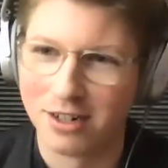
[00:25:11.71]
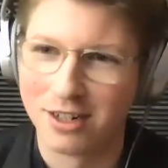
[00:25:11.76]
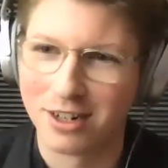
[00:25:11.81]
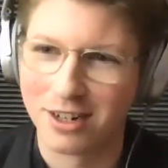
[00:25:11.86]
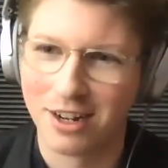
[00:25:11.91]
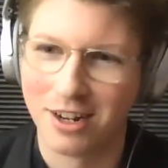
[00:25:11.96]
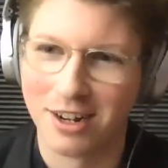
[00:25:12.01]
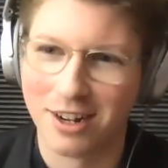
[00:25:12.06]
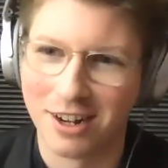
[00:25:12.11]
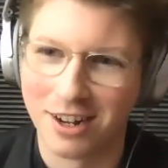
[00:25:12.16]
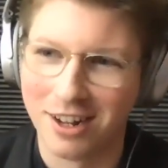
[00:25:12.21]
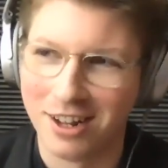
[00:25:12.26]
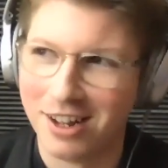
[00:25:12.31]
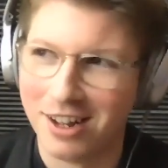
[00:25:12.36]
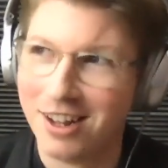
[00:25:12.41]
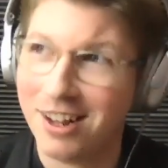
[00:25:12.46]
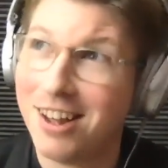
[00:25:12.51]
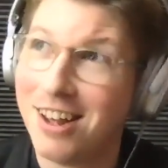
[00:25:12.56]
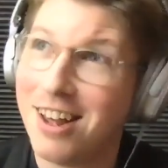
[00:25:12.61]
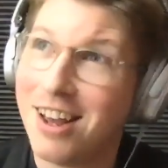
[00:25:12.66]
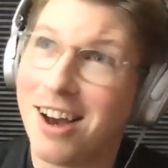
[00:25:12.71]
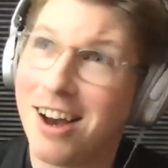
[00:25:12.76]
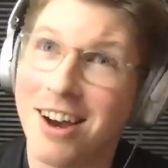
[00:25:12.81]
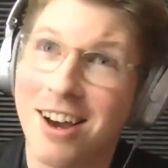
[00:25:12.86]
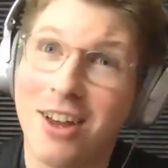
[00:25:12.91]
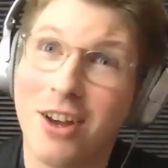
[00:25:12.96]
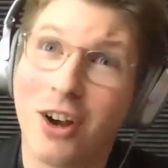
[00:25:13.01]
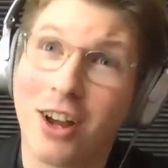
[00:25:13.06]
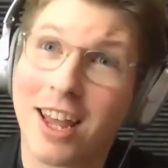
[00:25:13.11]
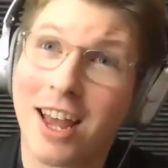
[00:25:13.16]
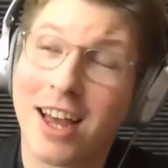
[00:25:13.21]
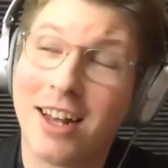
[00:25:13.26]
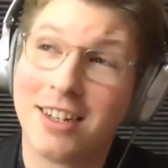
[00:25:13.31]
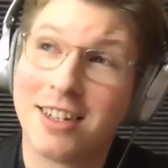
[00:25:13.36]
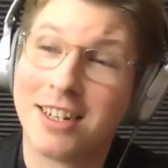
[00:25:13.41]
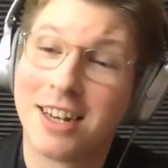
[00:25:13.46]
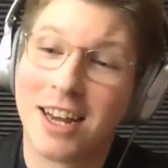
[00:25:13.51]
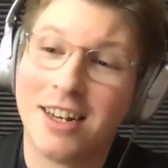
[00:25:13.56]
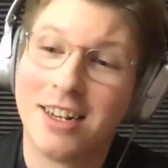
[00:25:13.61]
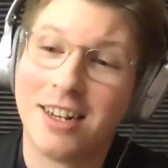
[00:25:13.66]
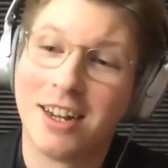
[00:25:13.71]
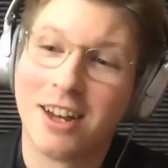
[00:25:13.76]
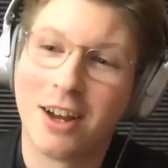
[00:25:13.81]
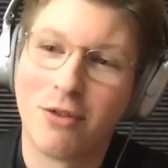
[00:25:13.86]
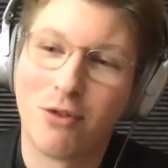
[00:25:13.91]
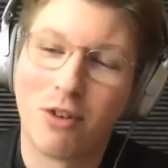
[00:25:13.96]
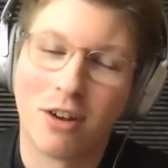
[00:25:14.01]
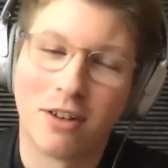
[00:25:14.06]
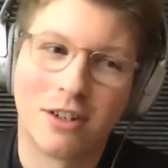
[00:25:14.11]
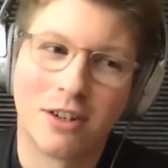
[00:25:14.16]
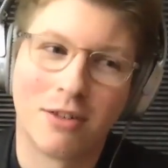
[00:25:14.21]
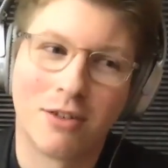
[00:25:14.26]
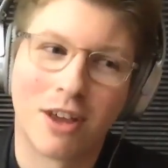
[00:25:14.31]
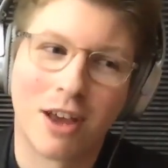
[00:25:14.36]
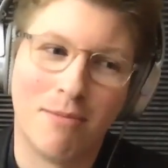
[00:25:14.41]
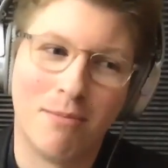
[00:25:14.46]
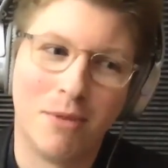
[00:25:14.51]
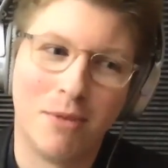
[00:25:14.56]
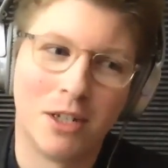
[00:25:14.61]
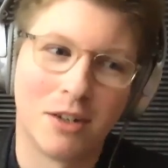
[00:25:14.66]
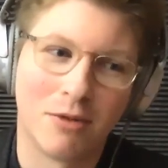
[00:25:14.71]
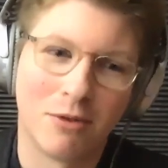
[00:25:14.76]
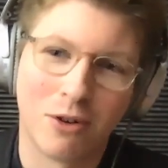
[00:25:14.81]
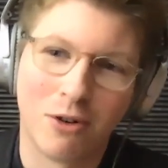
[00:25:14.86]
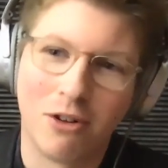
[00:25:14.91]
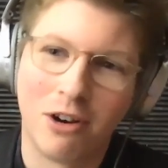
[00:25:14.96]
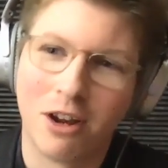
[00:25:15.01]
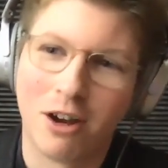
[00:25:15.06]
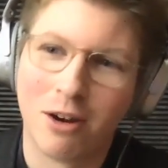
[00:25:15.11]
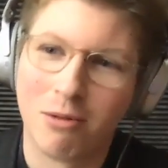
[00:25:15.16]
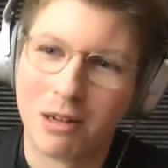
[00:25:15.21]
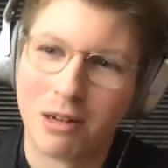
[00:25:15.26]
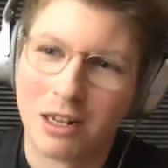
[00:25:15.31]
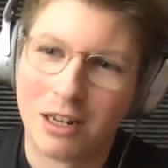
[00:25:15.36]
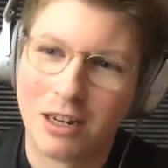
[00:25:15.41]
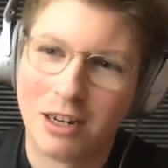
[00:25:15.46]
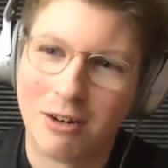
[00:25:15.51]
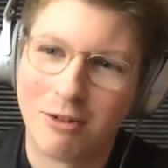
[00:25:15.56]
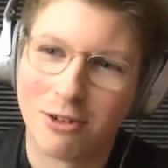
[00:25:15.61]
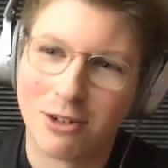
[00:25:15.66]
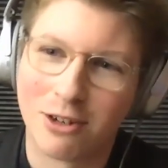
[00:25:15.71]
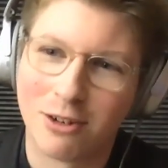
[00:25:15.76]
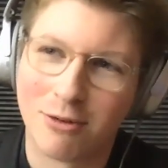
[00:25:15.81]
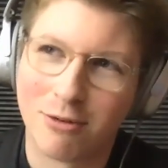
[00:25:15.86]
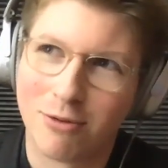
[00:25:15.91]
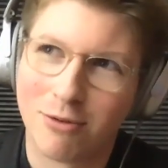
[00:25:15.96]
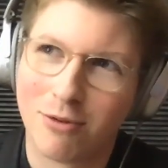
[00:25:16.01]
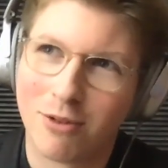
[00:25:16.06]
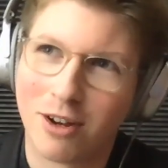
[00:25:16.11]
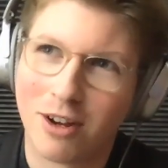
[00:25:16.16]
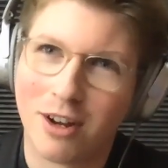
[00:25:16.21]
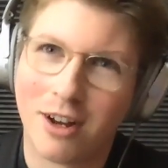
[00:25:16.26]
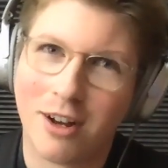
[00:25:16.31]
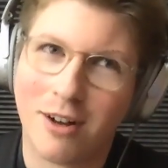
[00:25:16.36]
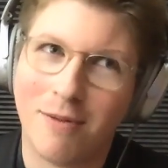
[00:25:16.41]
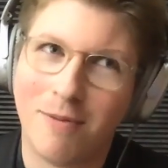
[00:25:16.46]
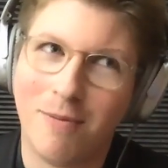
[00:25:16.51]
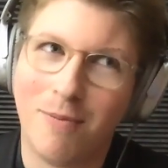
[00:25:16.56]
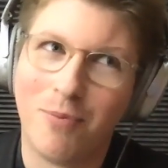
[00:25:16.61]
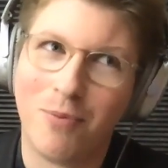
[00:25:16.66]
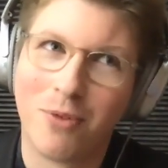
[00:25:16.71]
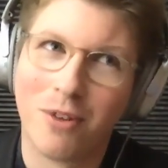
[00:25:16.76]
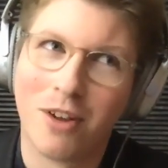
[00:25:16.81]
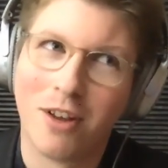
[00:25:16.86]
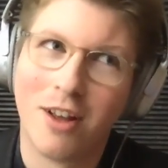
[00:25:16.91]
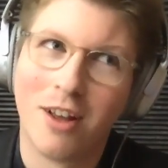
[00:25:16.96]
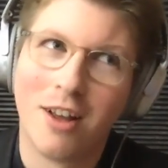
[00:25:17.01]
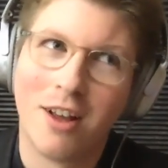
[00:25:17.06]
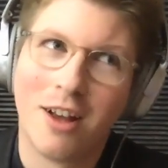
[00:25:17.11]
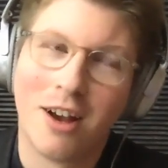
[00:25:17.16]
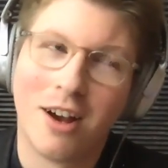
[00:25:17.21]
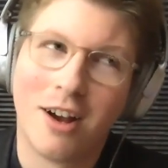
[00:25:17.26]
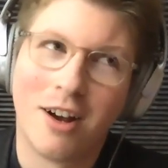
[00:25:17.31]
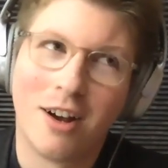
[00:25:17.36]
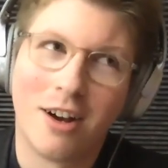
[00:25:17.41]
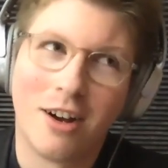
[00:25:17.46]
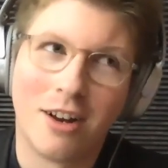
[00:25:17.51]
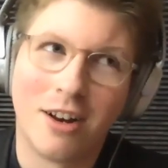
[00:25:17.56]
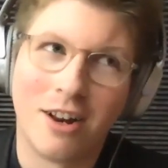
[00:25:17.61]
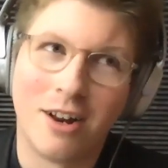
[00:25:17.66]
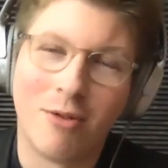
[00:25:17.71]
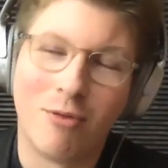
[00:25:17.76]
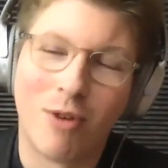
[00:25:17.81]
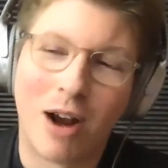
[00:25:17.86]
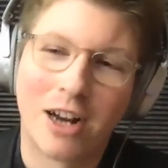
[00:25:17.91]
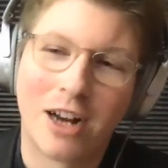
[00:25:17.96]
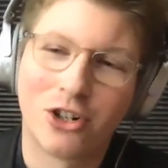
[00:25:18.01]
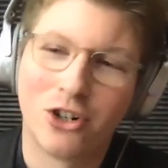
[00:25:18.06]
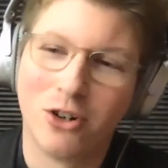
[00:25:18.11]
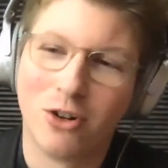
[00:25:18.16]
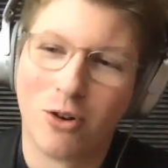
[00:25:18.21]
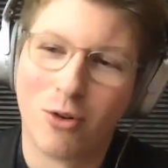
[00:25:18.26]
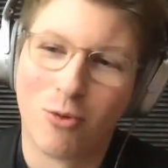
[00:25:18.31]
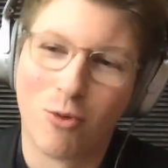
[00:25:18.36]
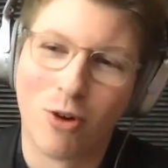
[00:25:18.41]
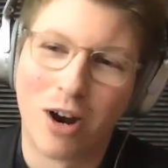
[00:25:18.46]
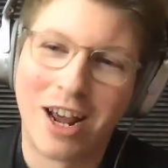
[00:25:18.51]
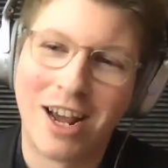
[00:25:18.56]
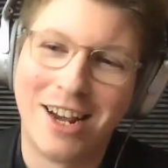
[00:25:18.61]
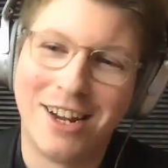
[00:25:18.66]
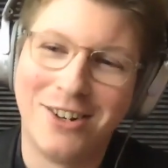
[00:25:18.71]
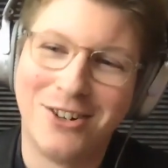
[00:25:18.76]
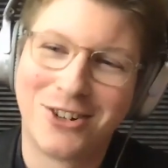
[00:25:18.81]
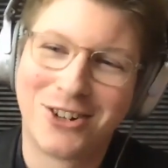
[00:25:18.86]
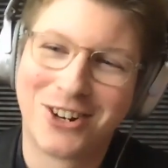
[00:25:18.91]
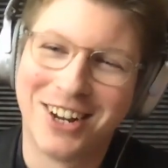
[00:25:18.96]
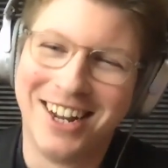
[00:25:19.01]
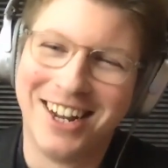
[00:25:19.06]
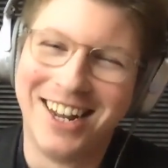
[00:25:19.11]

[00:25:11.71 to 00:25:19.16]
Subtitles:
I can't stand it. I sort of get misophonia with it, you know, sort of an irrational rage.